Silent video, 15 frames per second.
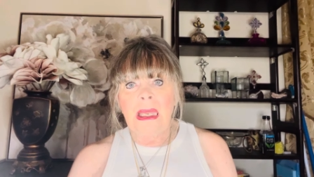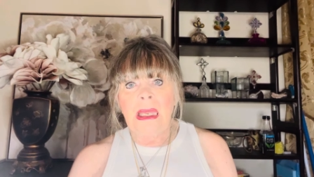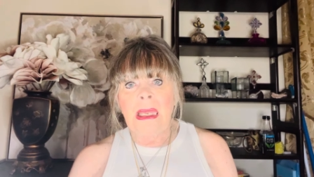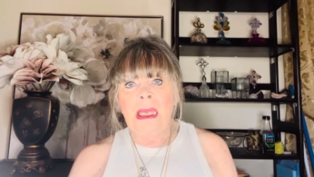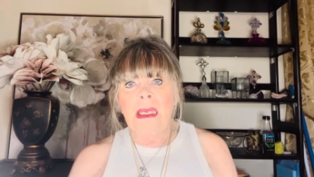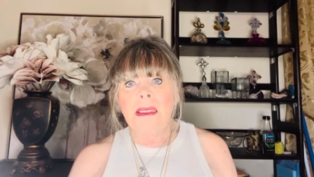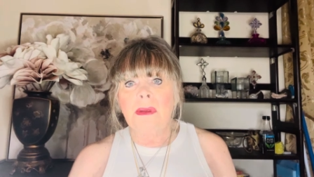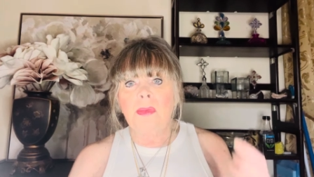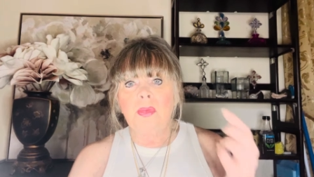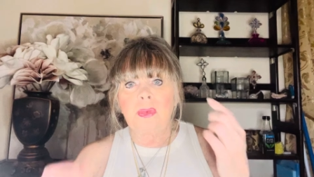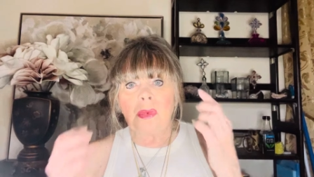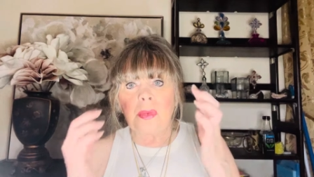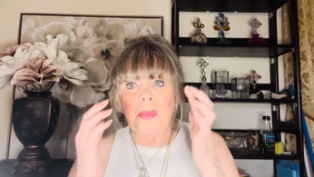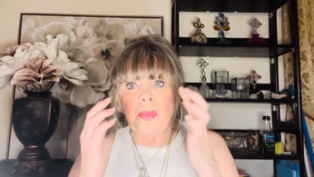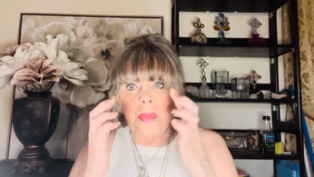And
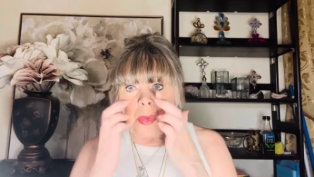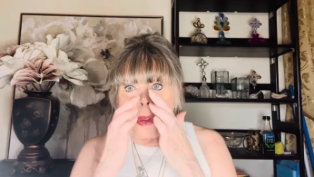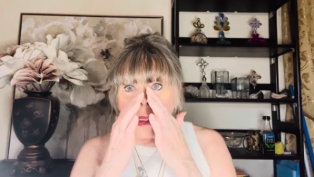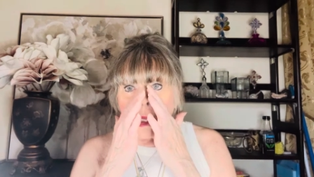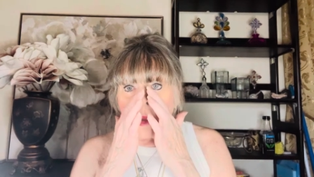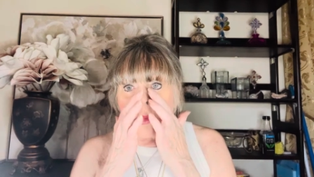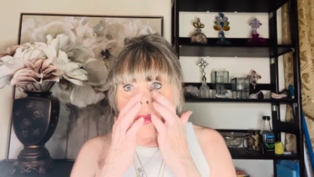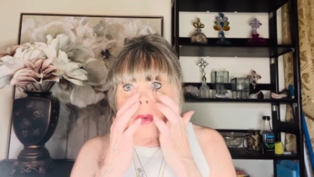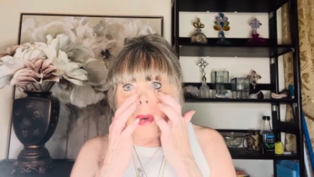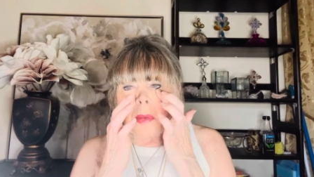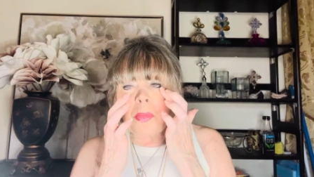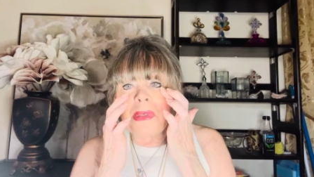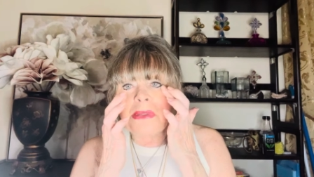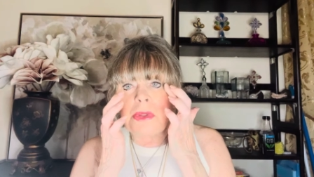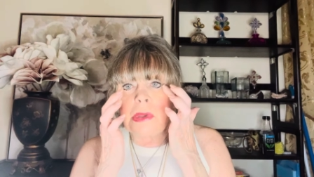
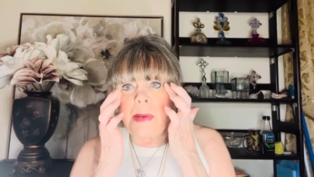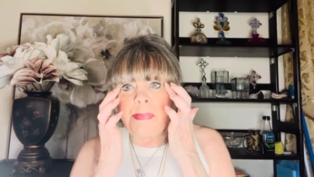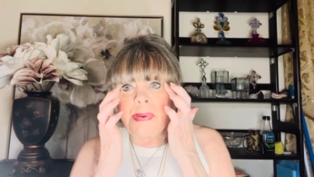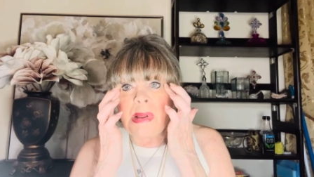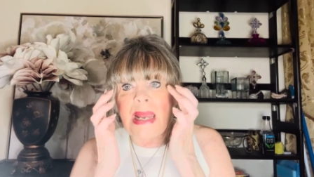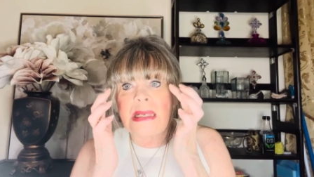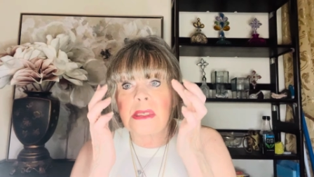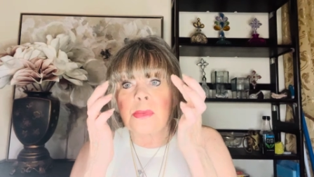when you apply it,